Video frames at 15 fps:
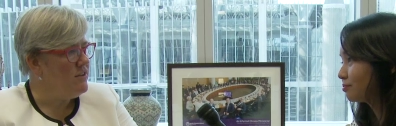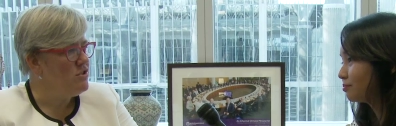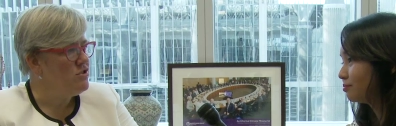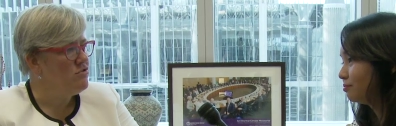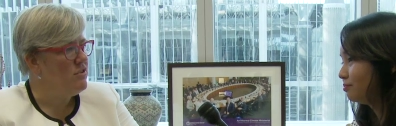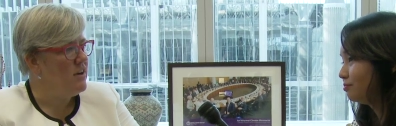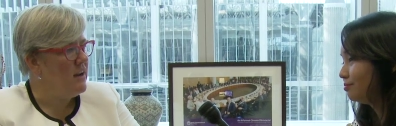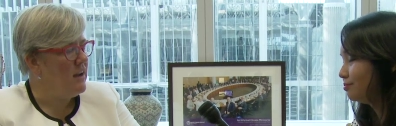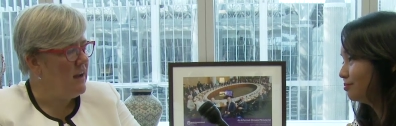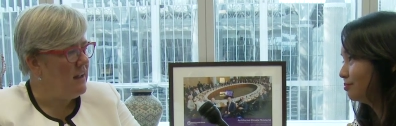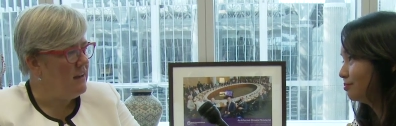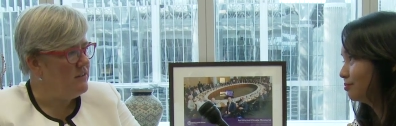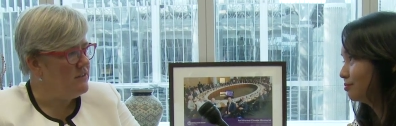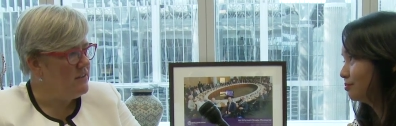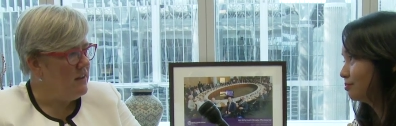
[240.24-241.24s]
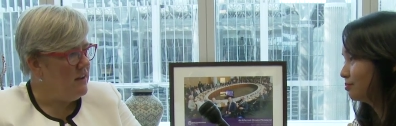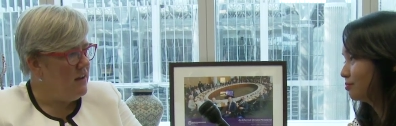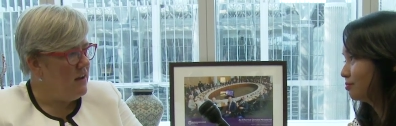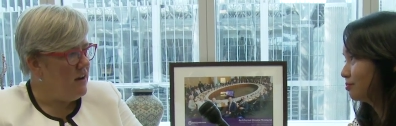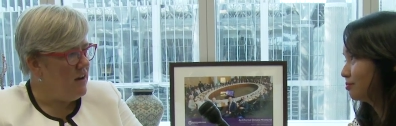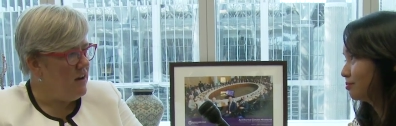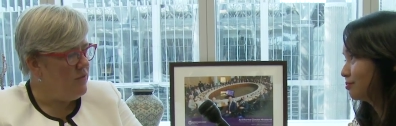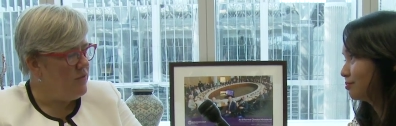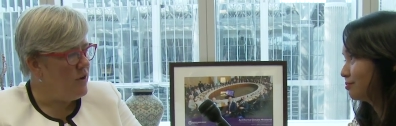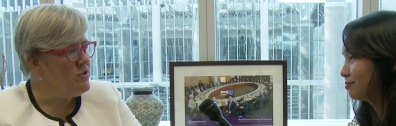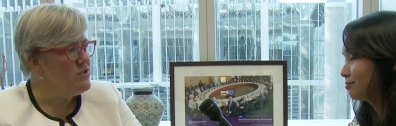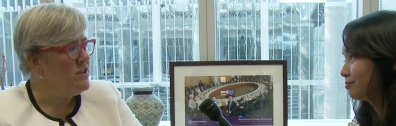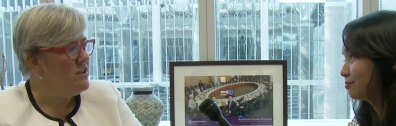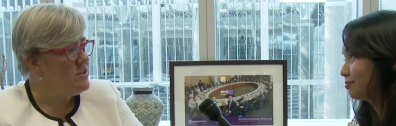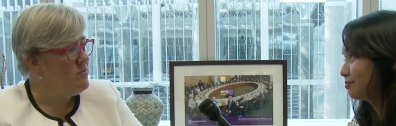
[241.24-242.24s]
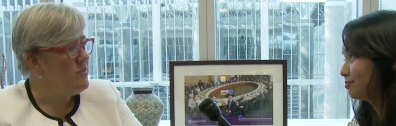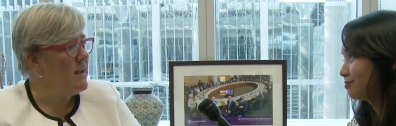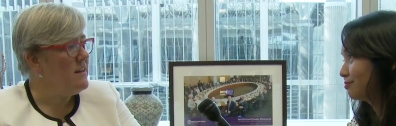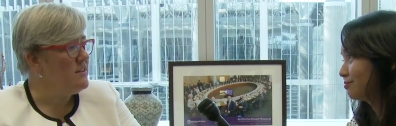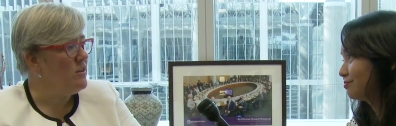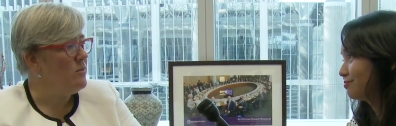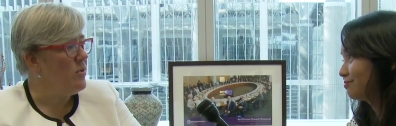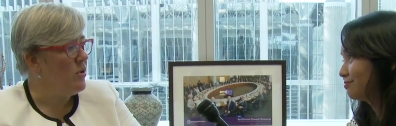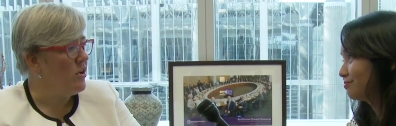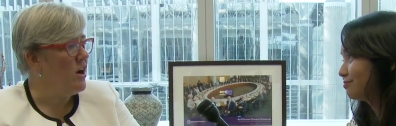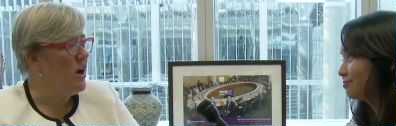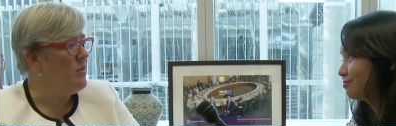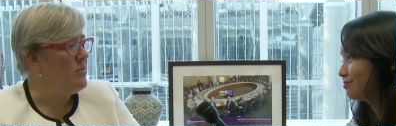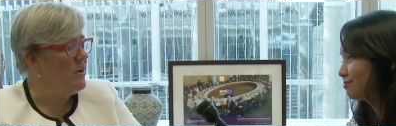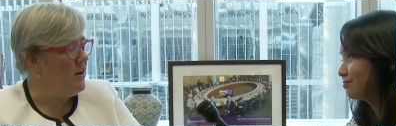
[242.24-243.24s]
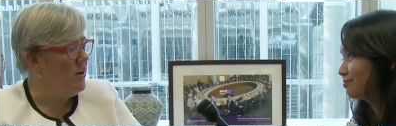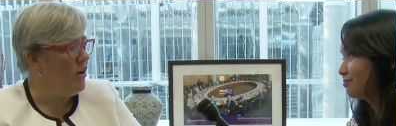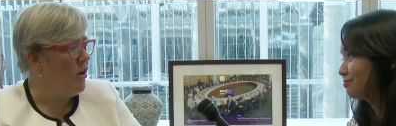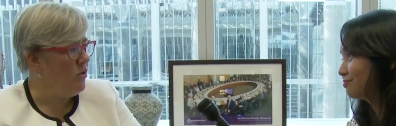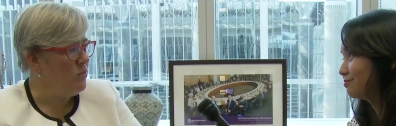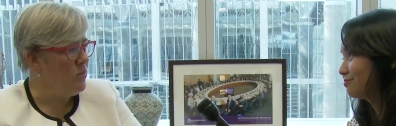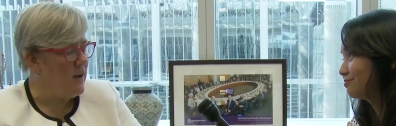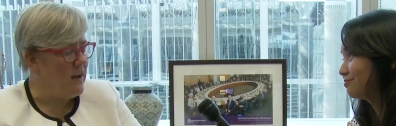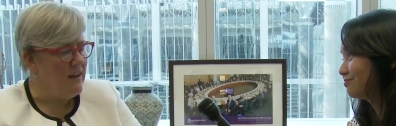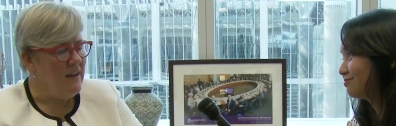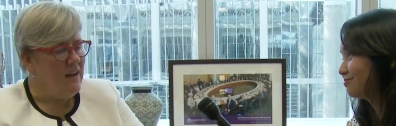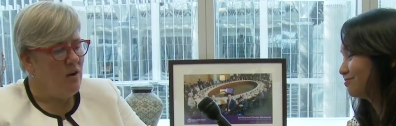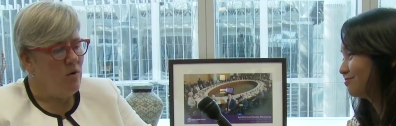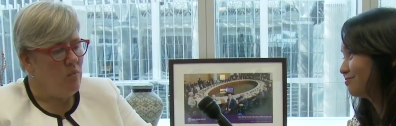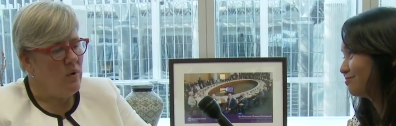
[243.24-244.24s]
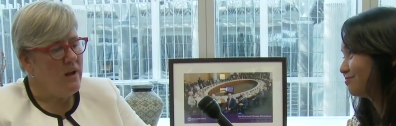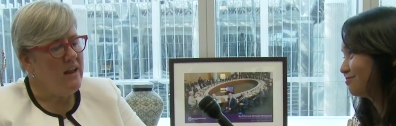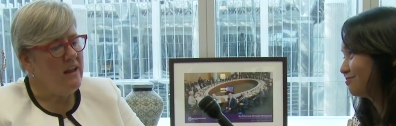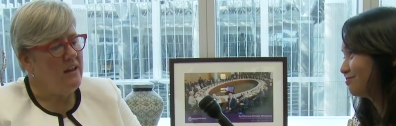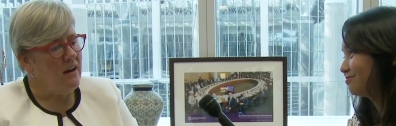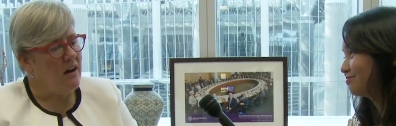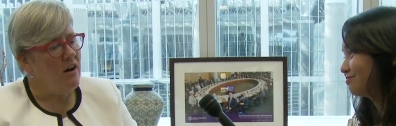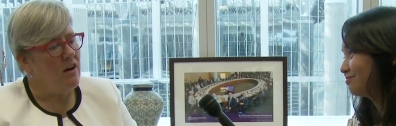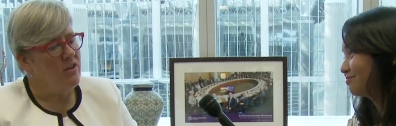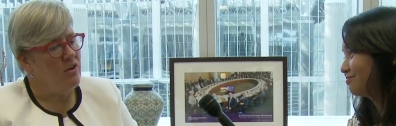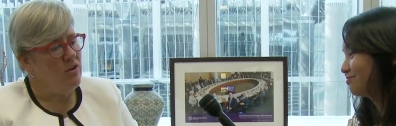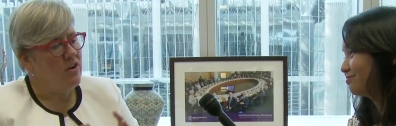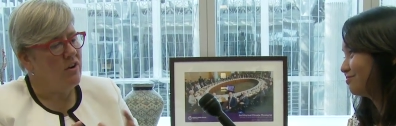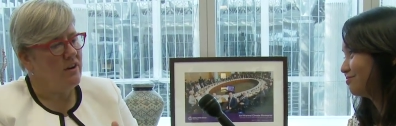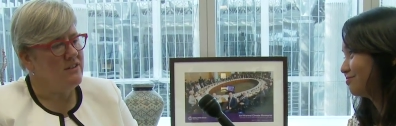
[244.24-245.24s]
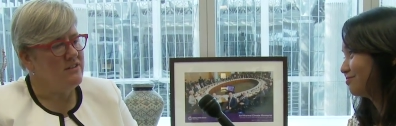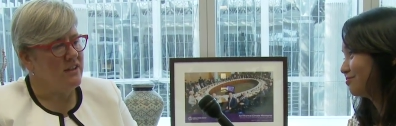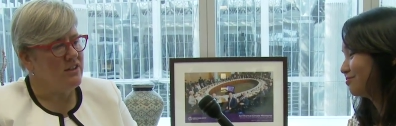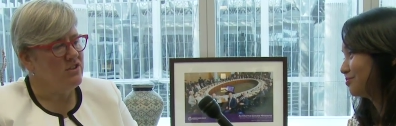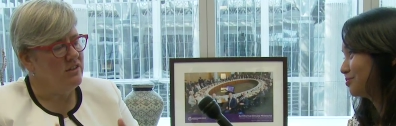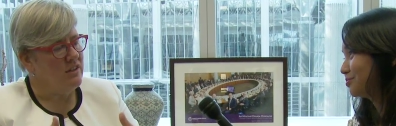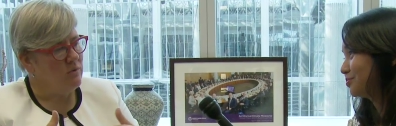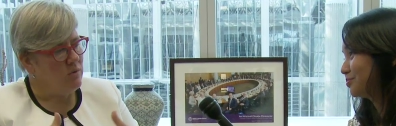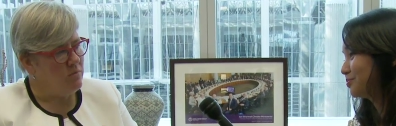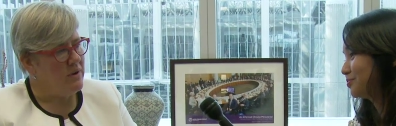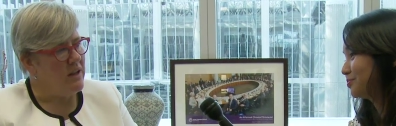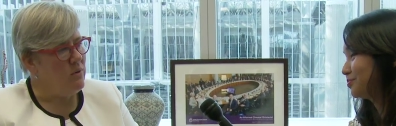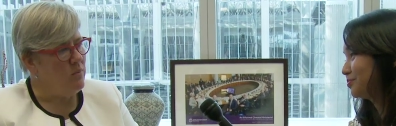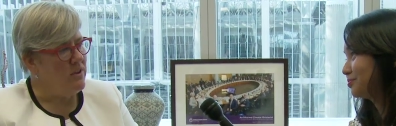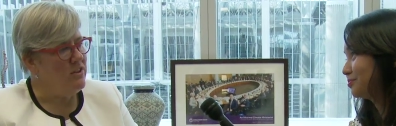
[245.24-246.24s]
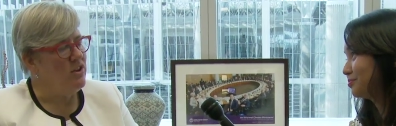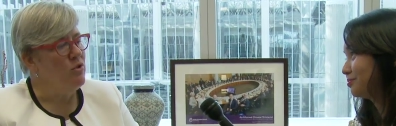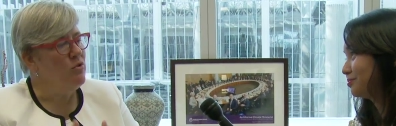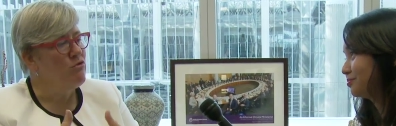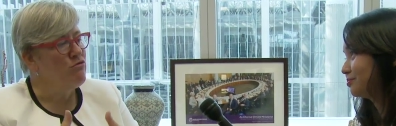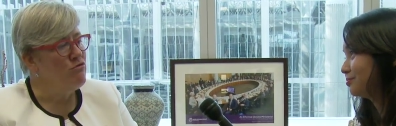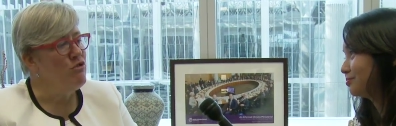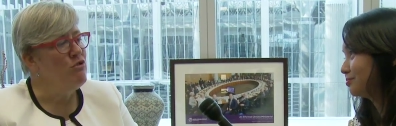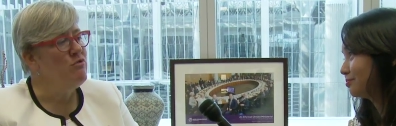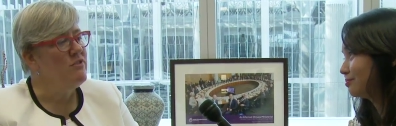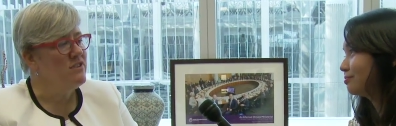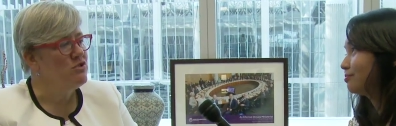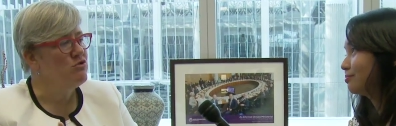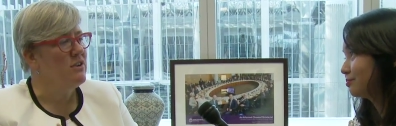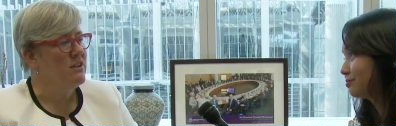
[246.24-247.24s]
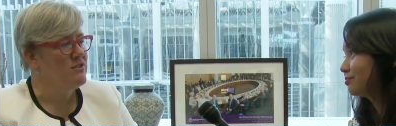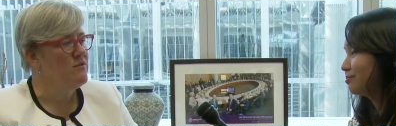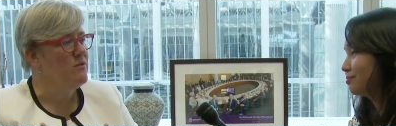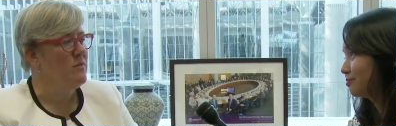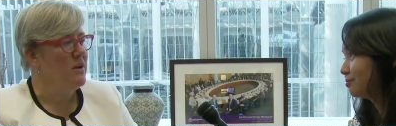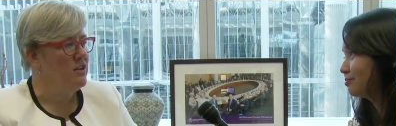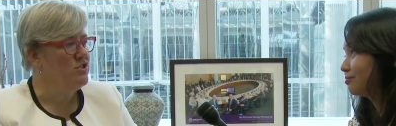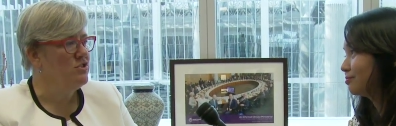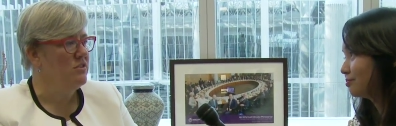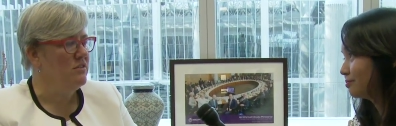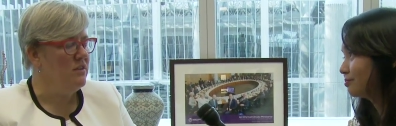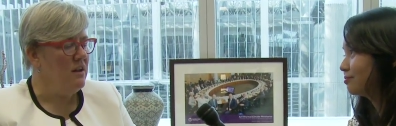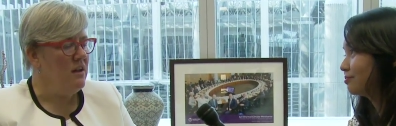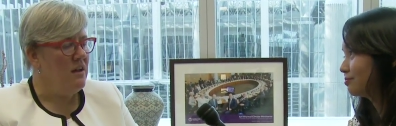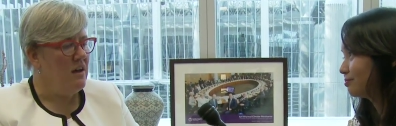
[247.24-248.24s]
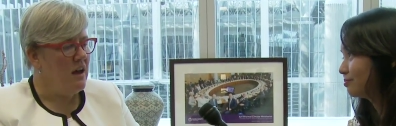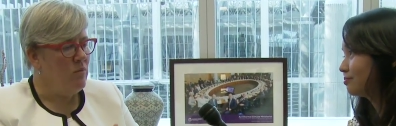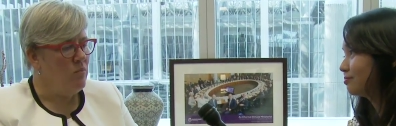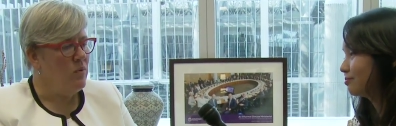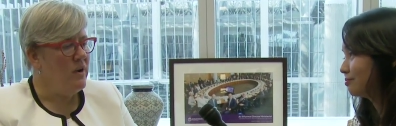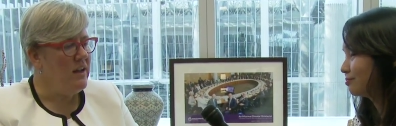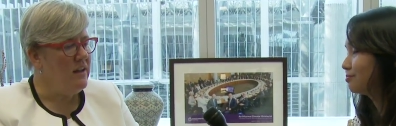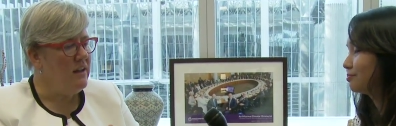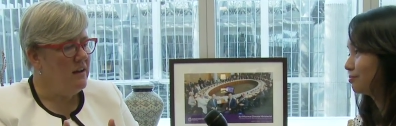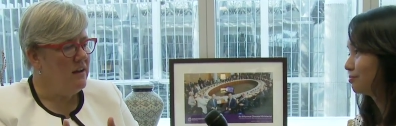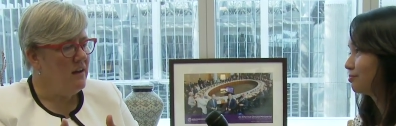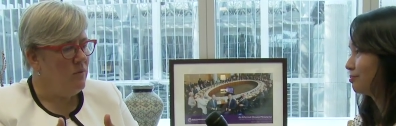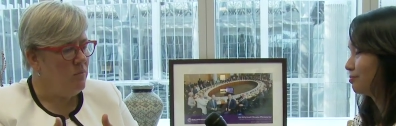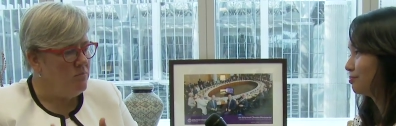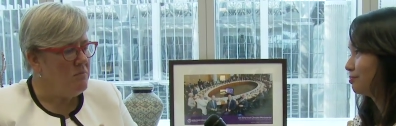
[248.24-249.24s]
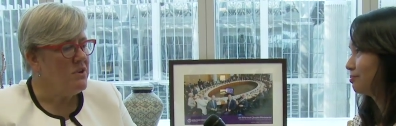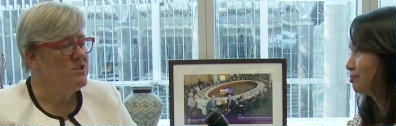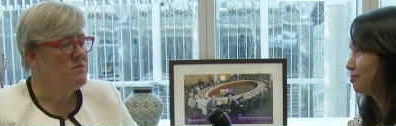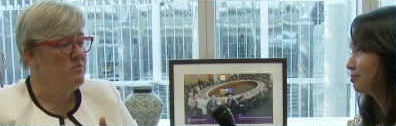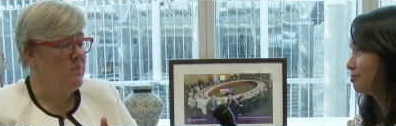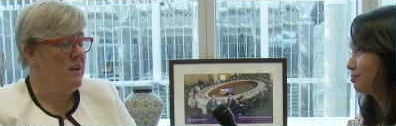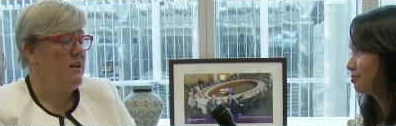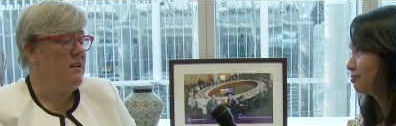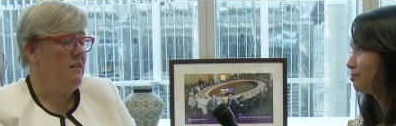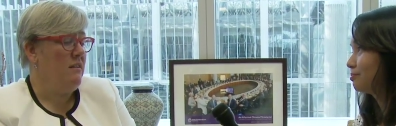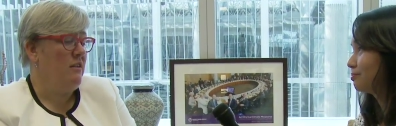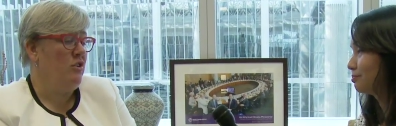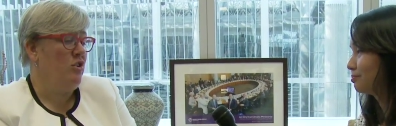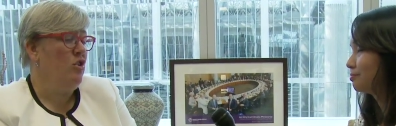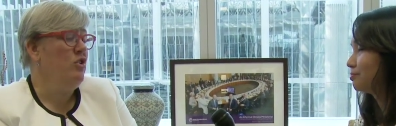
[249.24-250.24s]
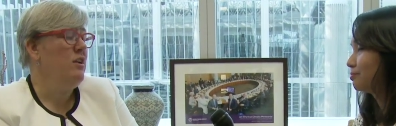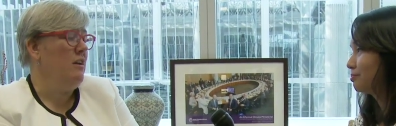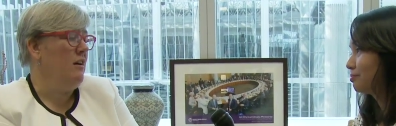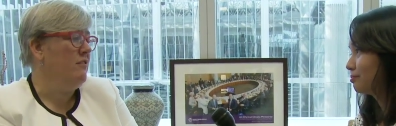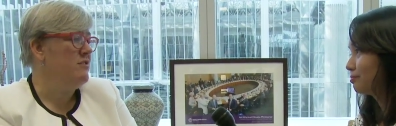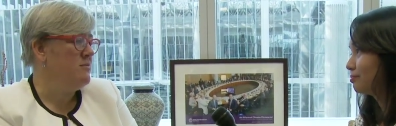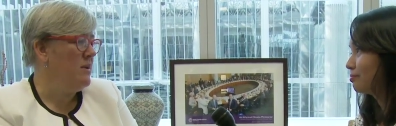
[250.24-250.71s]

Speaker 1: industry and uh, those that are dependent upon carbon in an old way. We are the organisation that will be with you through this transformation, and we must be good enough